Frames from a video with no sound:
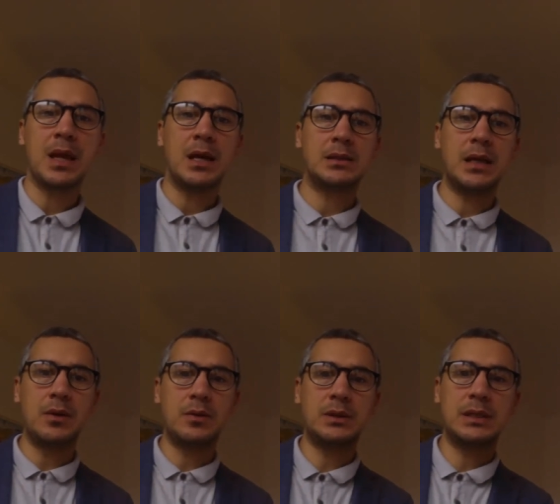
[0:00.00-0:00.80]

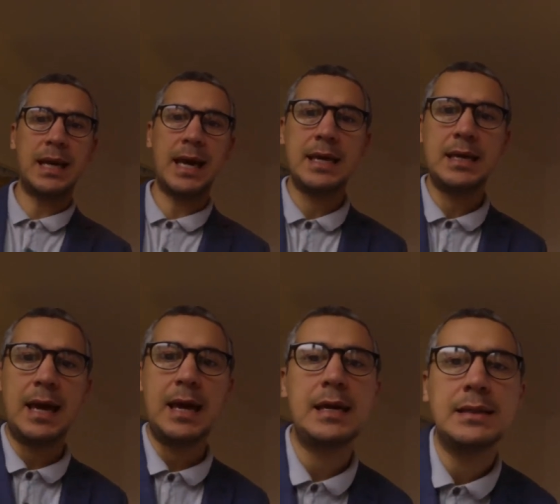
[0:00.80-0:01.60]
So today
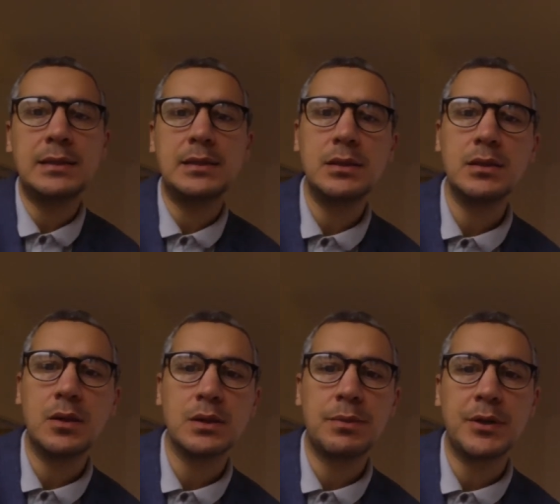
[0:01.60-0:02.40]
is
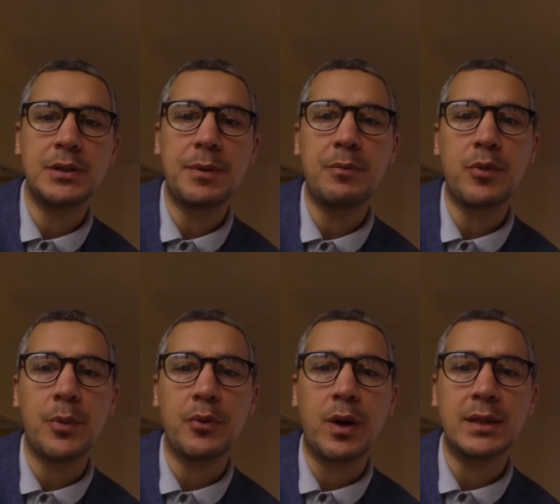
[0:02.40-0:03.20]
not supposed to be a
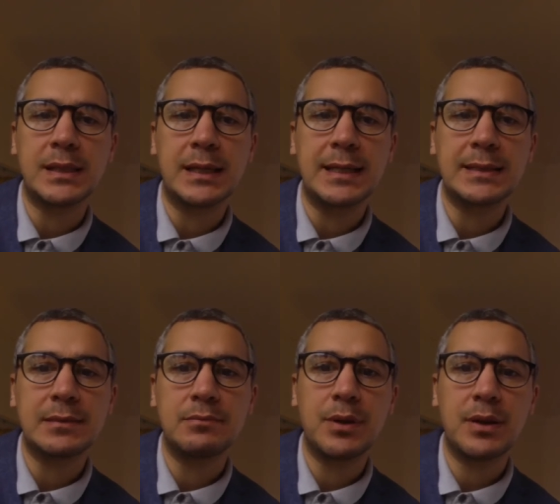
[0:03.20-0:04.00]
proper writing
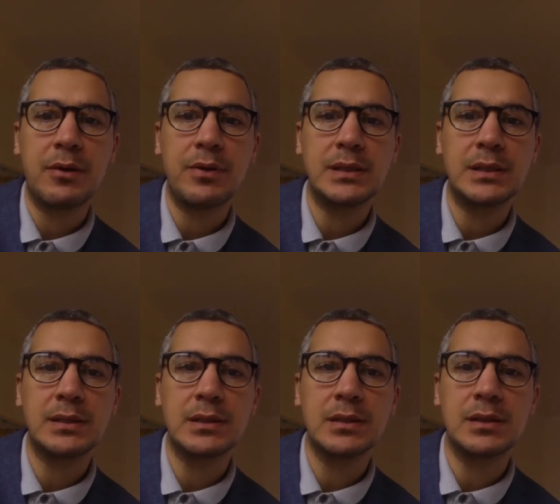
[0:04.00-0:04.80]
lesson, but there
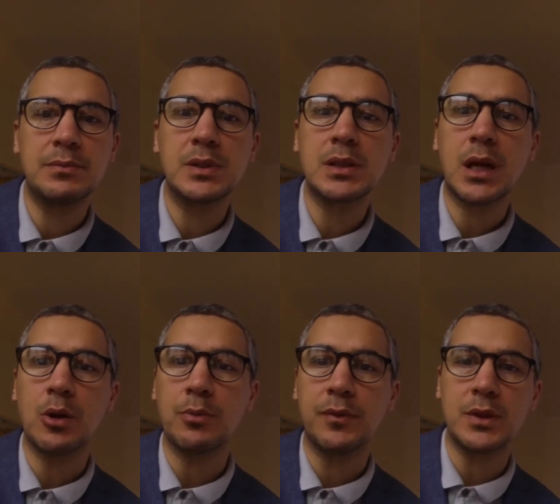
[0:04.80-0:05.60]
is some scope
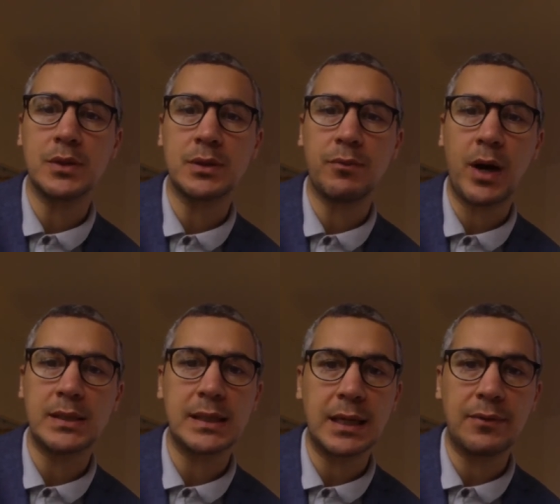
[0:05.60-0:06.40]
to do some
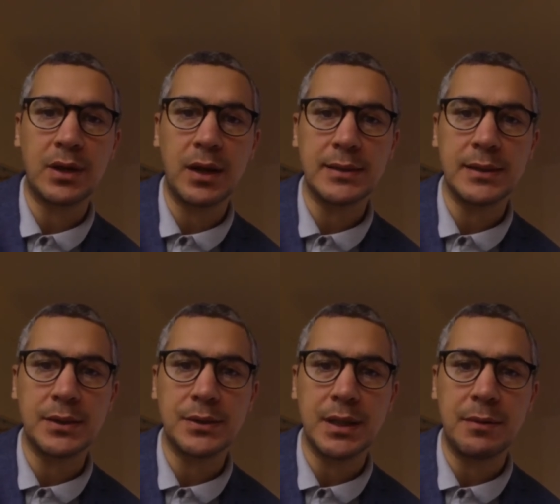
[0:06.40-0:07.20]
writing if you'd like to
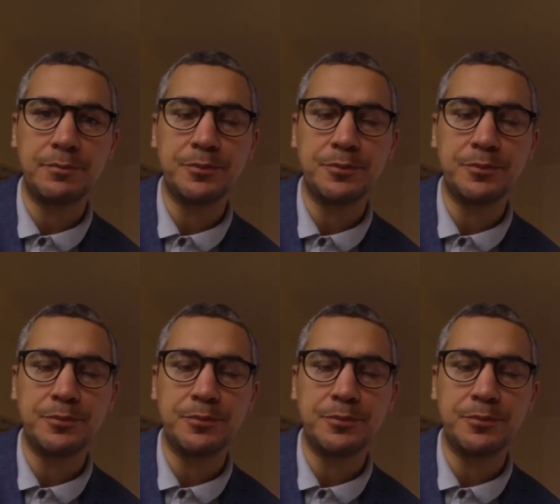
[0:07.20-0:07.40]
do so.